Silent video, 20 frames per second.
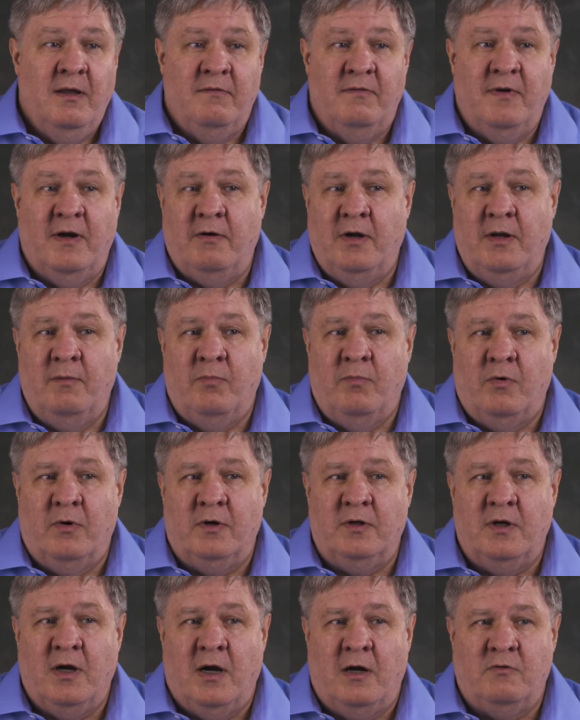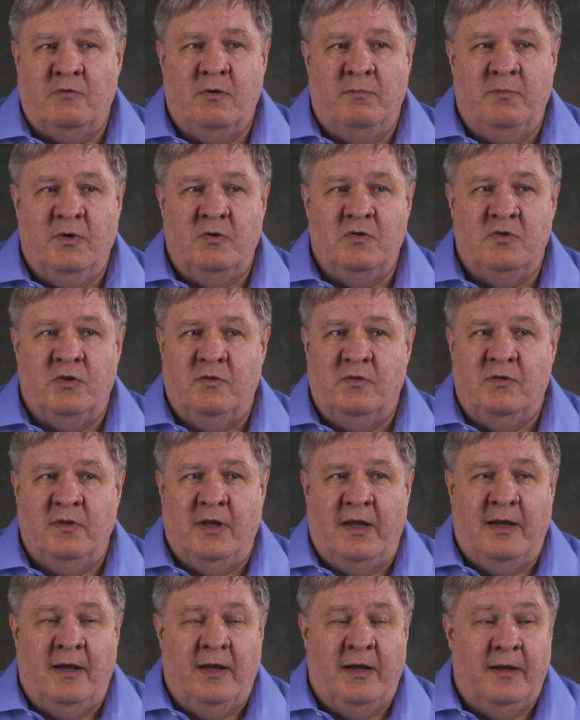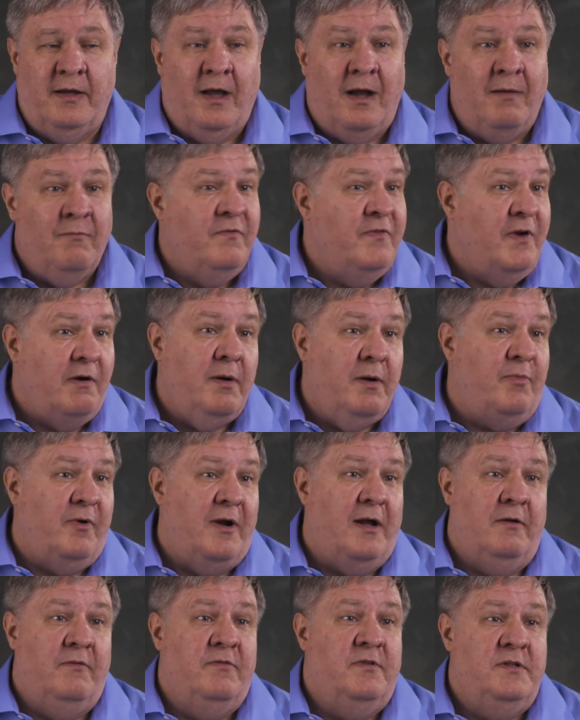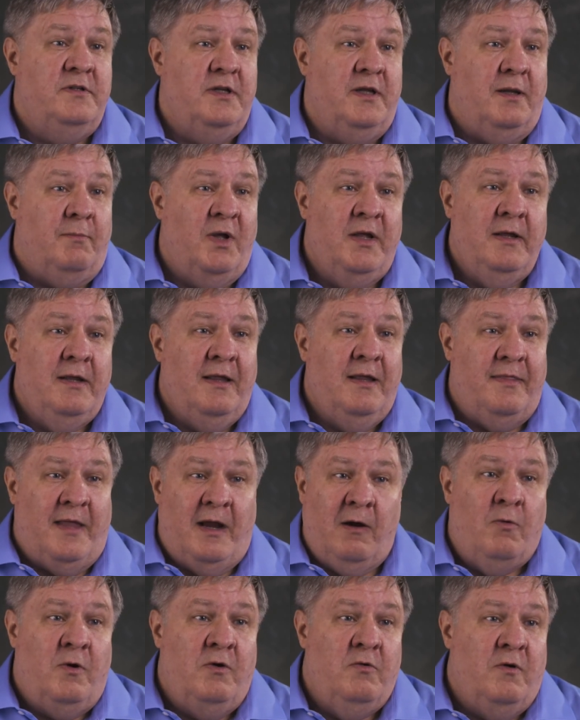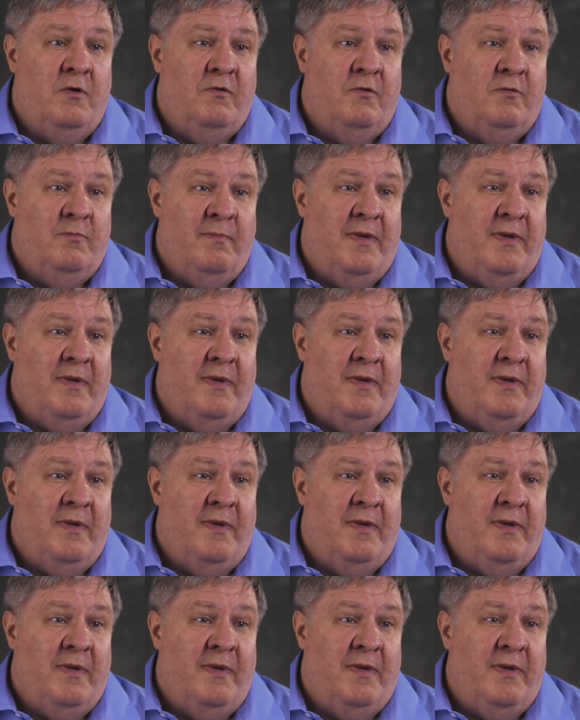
Very important contributions, and I'm very proud of the team. They're who